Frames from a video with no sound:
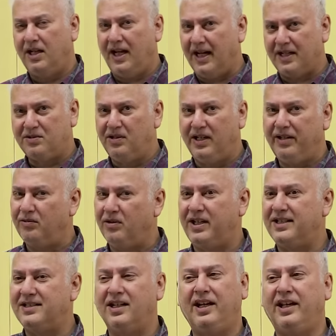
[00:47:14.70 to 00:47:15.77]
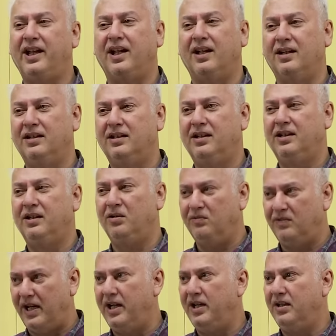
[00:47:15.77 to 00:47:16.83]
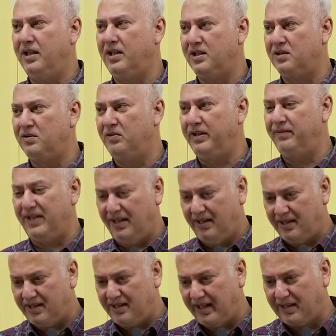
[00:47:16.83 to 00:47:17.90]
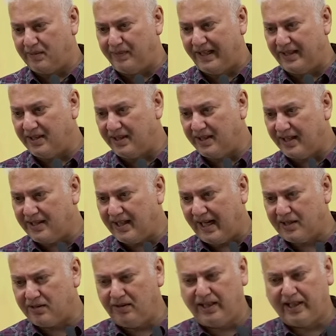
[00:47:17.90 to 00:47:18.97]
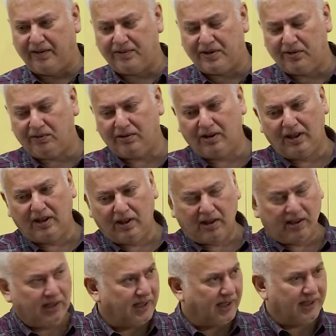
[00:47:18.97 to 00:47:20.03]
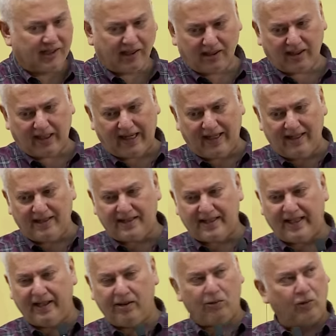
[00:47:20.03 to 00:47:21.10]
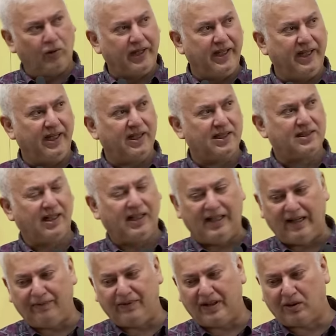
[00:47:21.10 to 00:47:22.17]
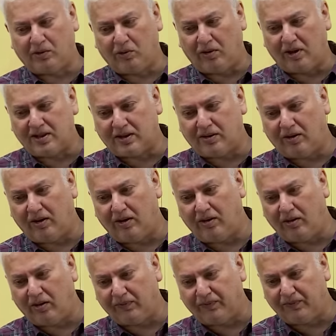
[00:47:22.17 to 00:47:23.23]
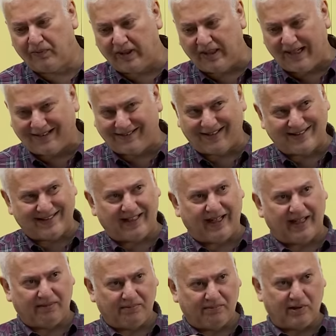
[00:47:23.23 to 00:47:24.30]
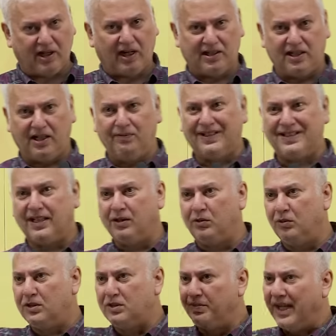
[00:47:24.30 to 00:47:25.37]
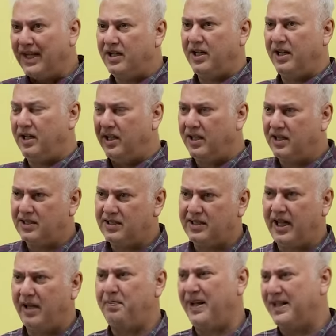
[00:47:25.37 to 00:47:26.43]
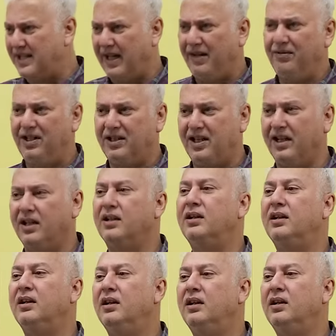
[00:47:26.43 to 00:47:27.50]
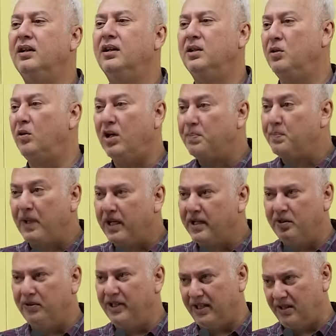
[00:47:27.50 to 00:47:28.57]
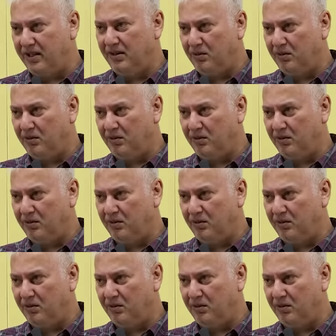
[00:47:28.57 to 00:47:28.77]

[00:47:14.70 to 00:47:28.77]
Actually, wo reason nahi hai. You know why it is doing well? This explains it. This actually gives you, the LCOE is the levered cost of electricity production, which includes maintenance, capex, everything, not per unit.